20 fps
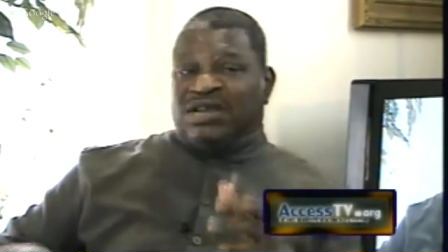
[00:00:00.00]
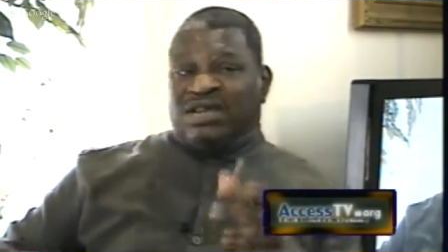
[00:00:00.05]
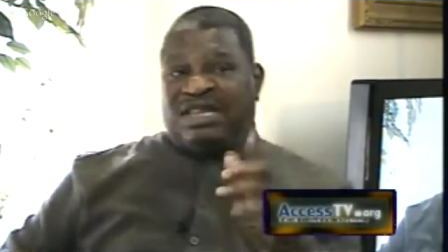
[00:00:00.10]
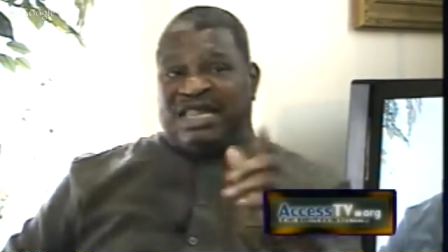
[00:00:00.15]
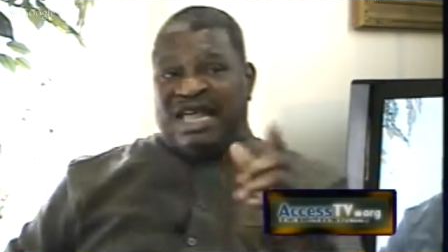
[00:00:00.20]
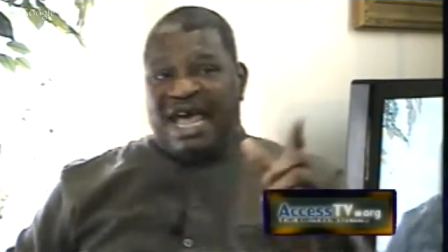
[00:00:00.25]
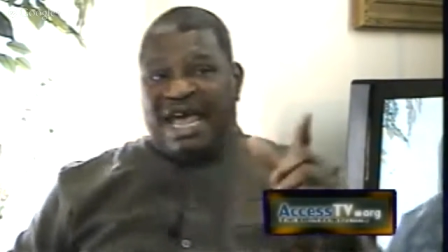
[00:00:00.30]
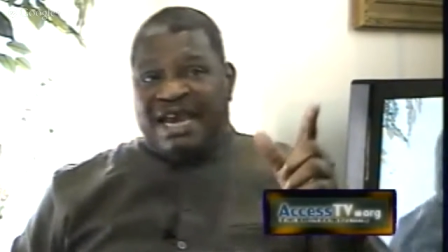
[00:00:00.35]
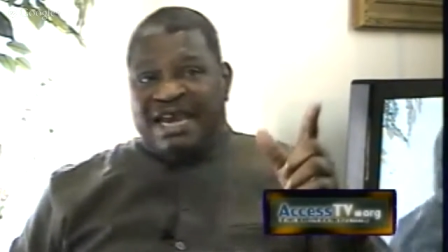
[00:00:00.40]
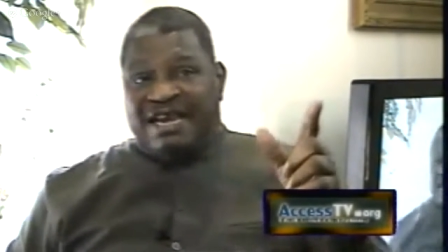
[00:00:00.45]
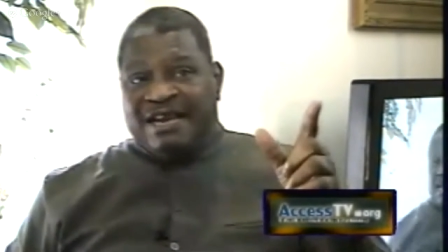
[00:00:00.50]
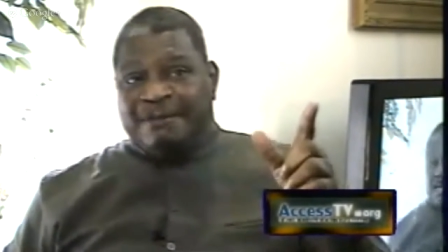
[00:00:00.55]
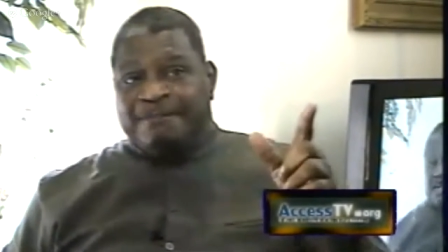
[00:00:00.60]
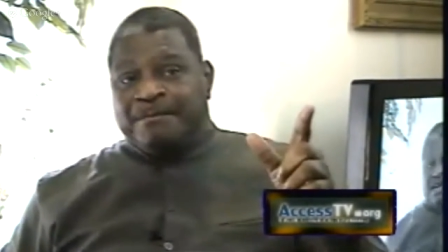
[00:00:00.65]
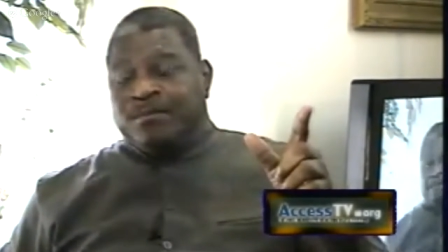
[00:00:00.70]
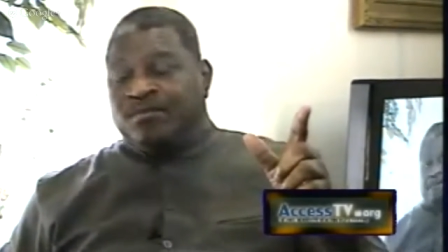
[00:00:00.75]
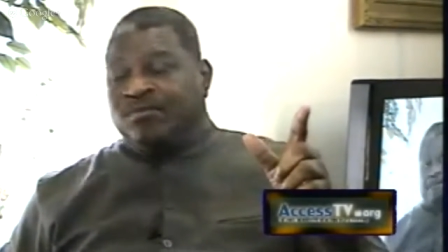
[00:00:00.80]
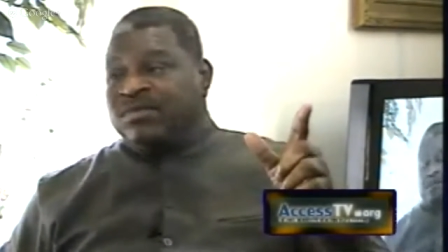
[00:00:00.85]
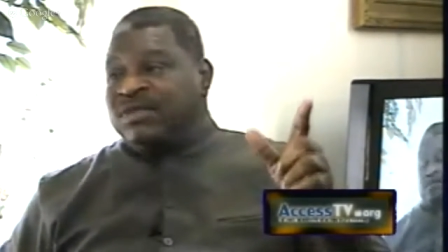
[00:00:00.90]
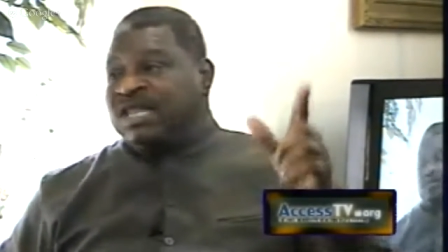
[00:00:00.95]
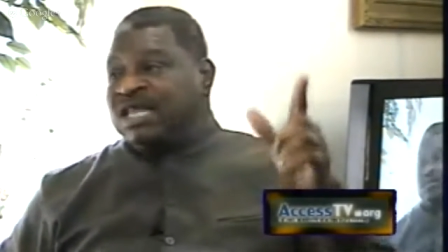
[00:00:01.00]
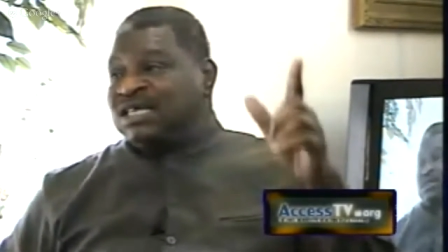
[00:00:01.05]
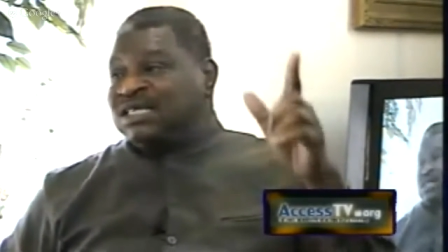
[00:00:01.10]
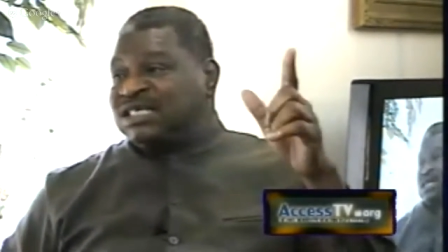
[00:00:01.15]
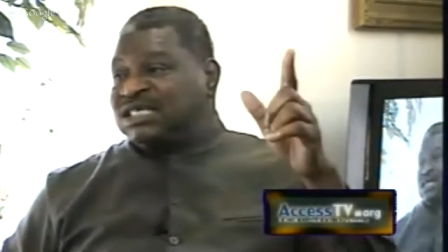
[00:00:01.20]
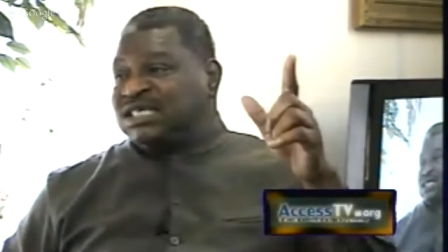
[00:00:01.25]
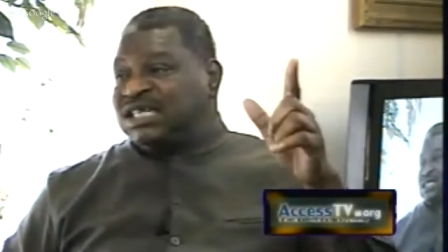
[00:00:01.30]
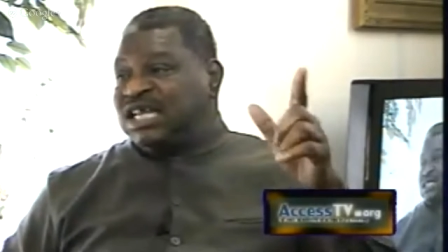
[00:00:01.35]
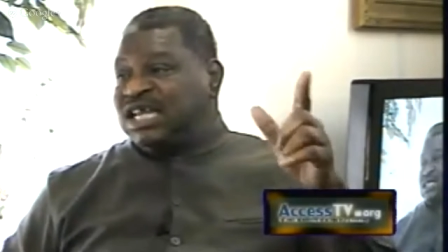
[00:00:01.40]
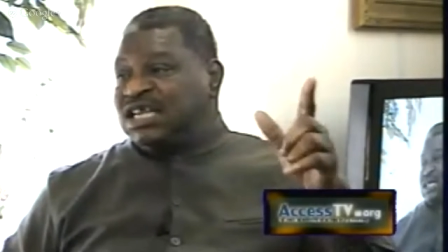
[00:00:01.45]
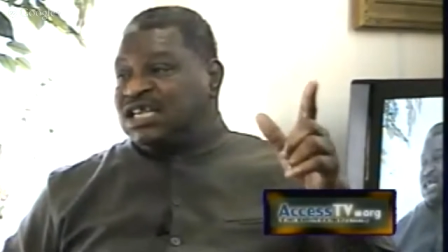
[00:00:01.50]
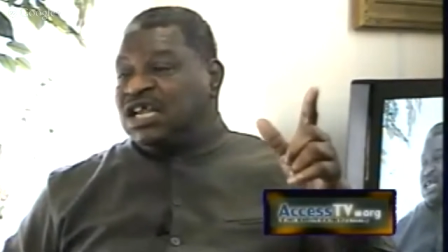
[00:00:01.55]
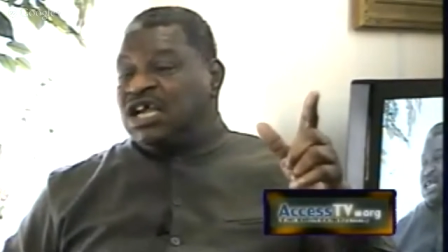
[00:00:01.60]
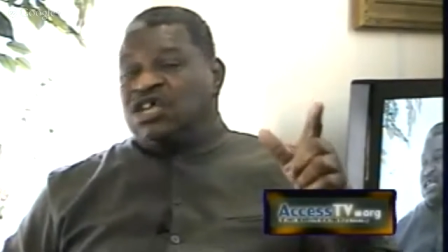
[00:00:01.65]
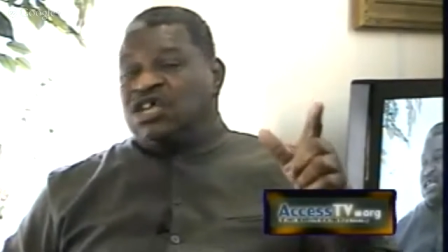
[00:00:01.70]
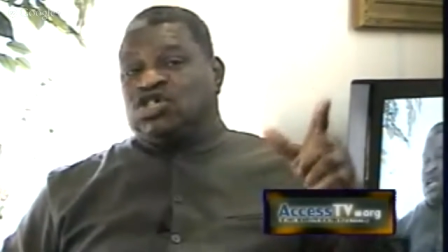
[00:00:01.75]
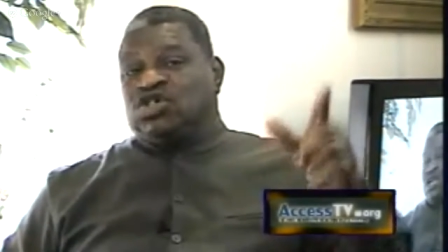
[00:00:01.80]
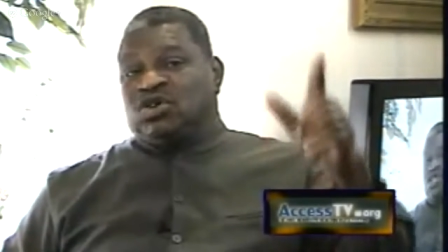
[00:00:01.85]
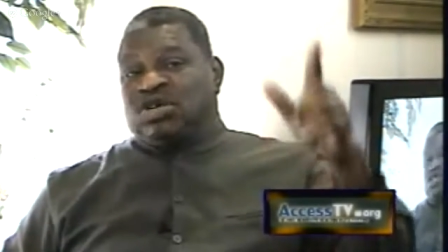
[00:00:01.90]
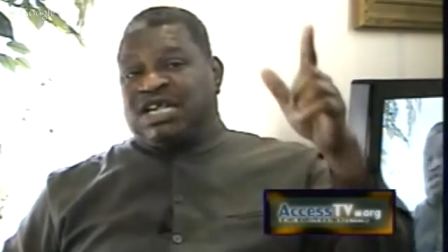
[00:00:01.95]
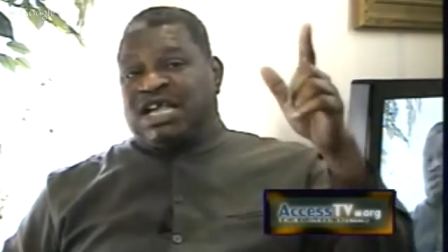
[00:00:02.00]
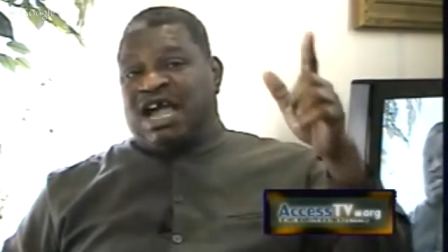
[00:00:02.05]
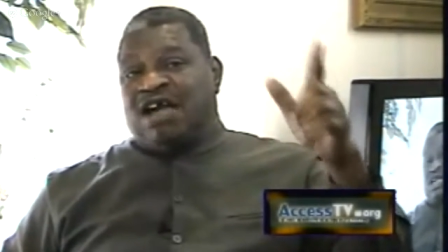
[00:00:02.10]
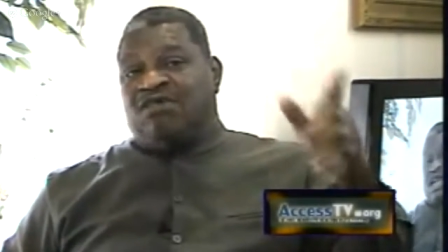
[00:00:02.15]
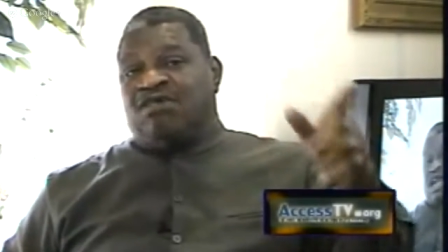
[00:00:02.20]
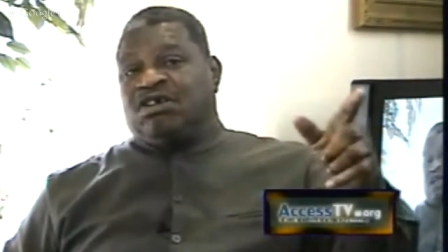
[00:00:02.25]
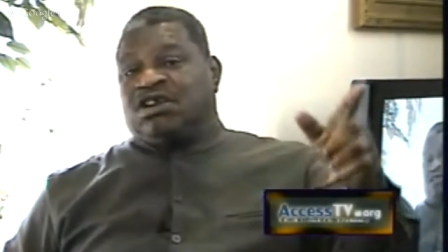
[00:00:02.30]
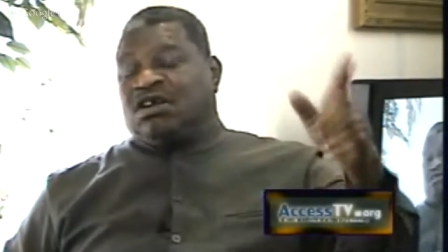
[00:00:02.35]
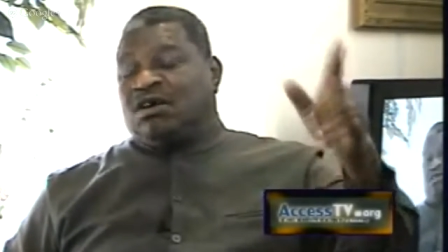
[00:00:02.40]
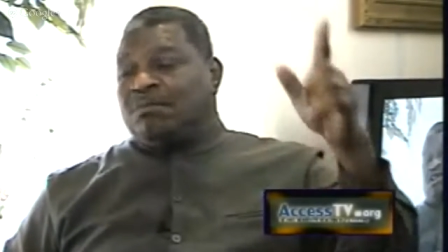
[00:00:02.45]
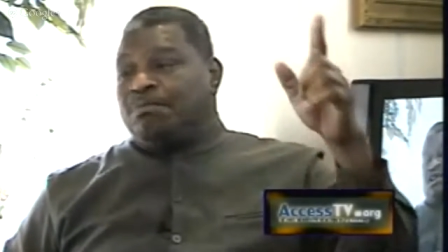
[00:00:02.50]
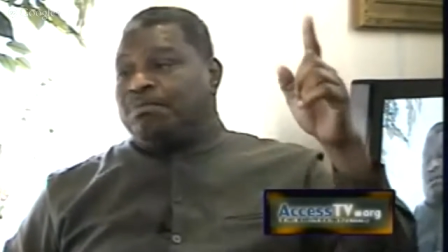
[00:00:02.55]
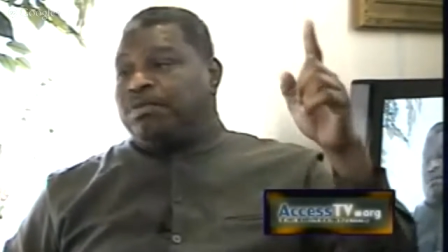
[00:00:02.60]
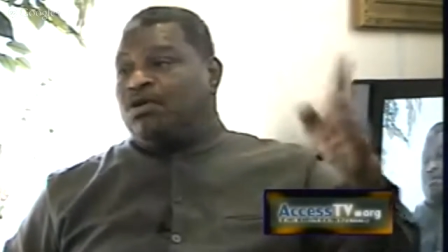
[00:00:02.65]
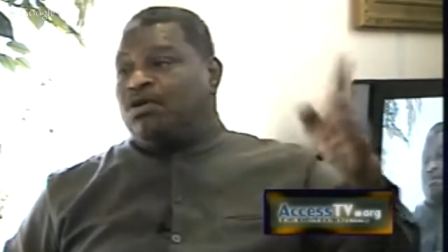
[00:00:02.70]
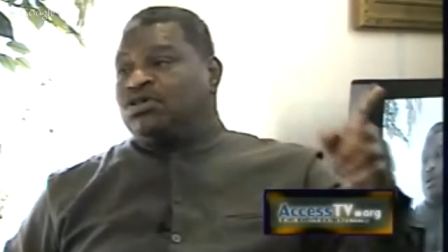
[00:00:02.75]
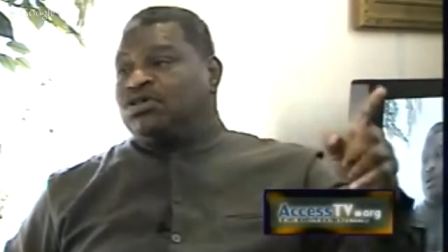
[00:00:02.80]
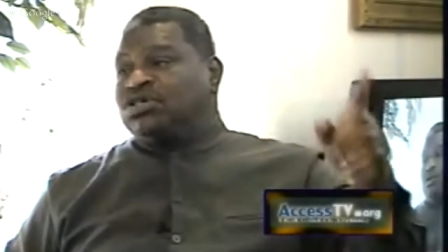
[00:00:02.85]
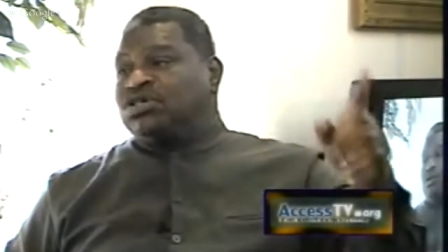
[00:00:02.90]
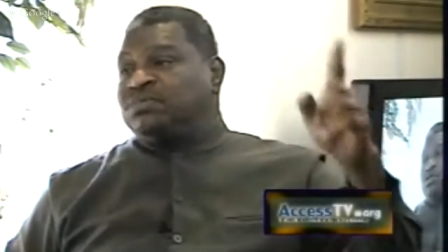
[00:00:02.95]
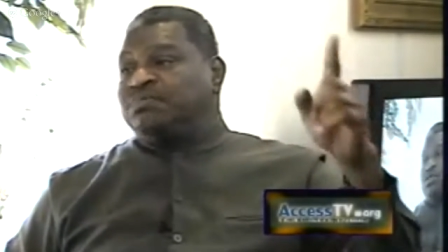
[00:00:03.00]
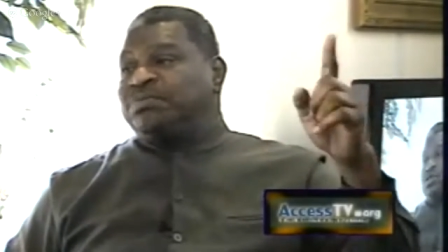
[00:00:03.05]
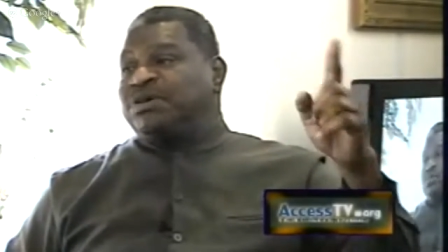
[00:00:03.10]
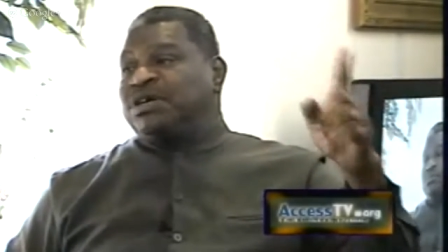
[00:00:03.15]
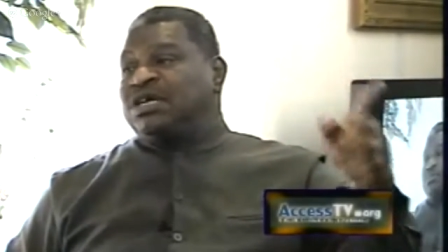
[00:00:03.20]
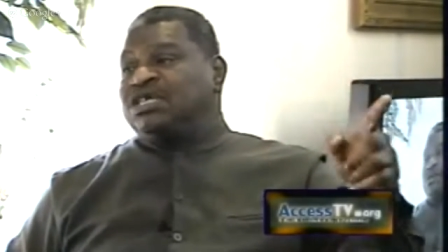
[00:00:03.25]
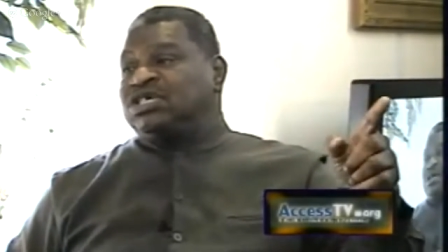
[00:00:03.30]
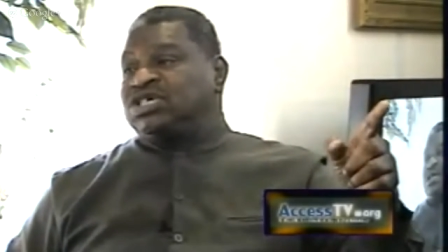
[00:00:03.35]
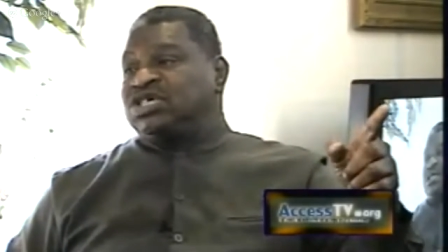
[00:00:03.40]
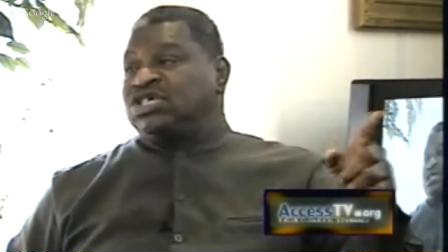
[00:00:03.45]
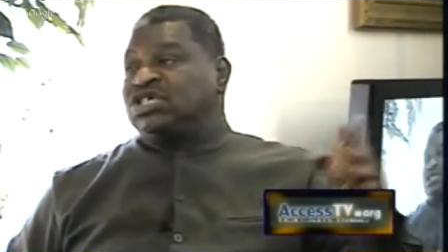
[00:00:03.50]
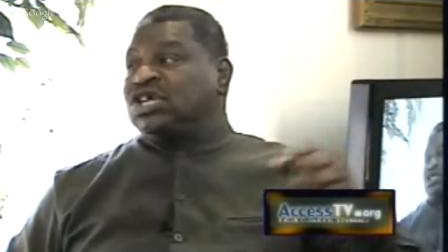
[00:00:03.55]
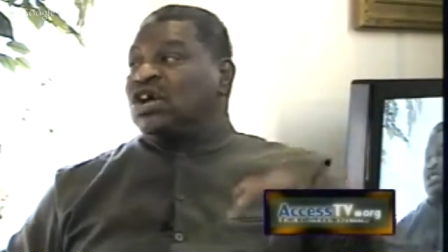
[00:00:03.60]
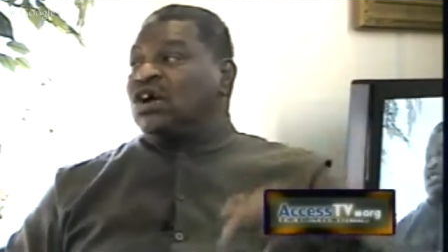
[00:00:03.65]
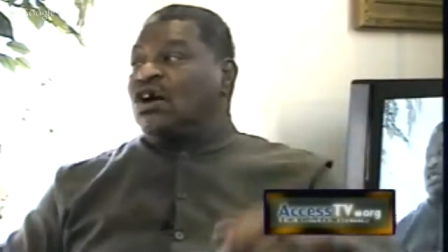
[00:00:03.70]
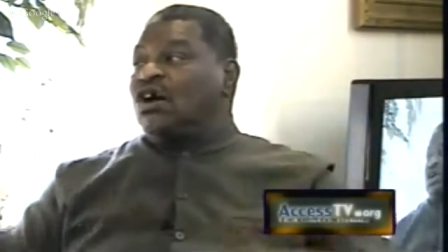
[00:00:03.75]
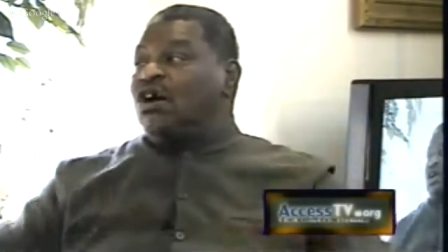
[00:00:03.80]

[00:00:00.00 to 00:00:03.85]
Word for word: then the state should carry compulsory purchase